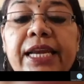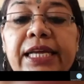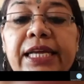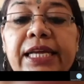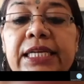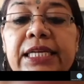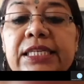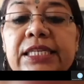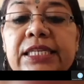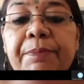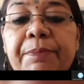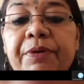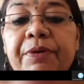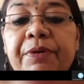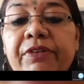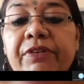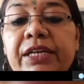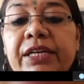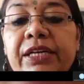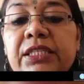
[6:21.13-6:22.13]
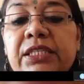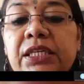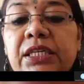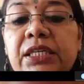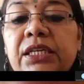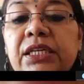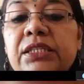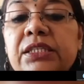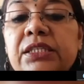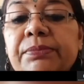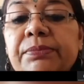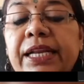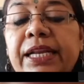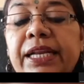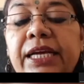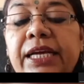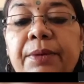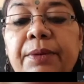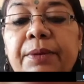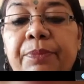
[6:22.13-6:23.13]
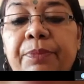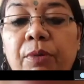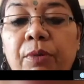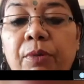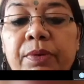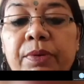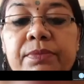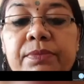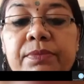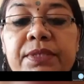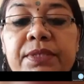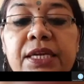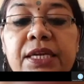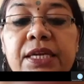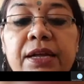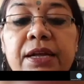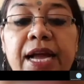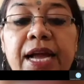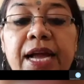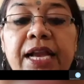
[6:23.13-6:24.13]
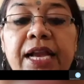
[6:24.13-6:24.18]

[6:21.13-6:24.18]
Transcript: can easily prevent serious medical problems